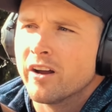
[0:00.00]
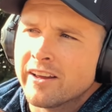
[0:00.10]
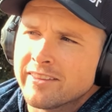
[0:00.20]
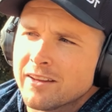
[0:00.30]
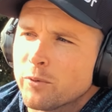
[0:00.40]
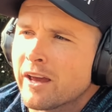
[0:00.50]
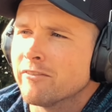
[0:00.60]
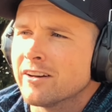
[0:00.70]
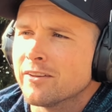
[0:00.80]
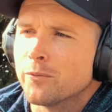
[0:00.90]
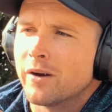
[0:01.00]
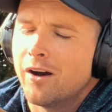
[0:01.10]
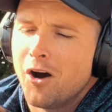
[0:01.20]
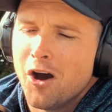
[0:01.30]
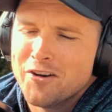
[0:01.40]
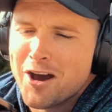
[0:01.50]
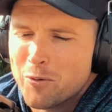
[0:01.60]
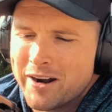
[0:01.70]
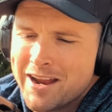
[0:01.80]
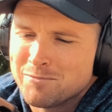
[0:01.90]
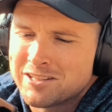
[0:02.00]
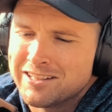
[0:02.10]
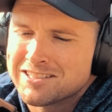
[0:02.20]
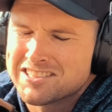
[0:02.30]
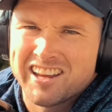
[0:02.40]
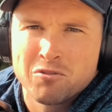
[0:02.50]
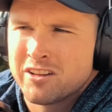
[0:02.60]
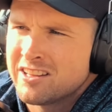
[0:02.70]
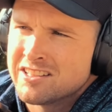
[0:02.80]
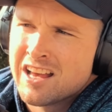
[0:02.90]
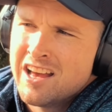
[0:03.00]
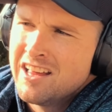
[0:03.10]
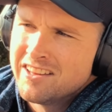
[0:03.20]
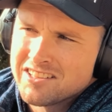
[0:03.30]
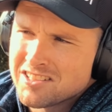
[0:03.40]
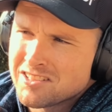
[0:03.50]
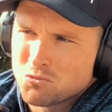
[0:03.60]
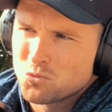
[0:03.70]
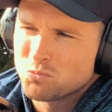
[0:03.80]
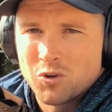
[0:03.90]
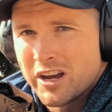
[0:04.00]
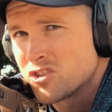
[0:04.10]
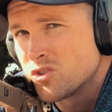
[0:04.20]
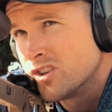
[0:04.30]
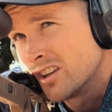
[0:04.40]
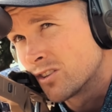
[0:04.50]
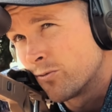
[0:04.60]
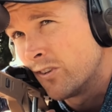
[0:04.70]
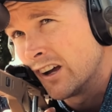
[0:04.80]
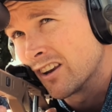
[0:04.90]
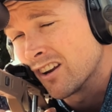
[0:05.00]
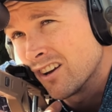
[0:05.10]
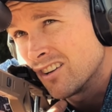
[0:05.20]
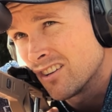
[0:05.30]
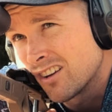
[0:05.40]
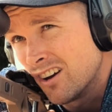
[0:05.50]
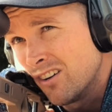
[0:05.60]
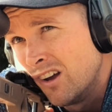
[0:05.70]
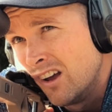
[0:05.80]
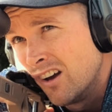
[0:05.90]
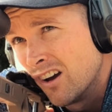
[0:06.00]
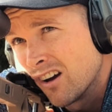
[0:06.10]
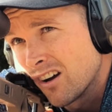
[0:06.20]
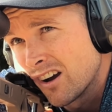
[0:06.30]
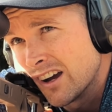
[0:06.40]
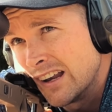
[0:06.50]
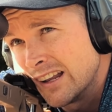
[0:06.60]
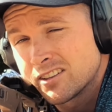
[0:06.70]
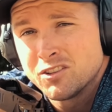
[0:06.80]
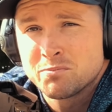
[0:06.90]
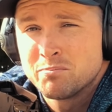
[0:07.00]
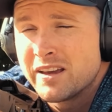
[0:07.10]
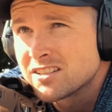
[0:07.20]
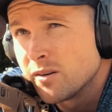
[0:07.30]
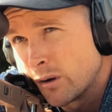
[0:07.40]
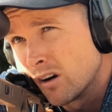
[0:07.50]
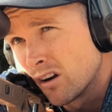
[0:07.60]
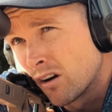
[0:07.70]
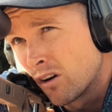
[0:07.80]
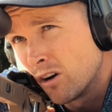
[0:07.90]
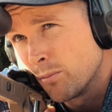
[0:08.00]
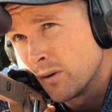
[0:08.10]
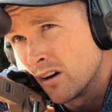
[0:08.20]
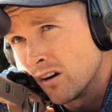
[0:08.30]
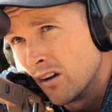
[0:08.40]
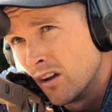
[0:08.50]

I think we have another. Oh no, we're empty. Let's take one of these. This is why shooting is fun, you know. You just go, okay, let's not mess up our little group here.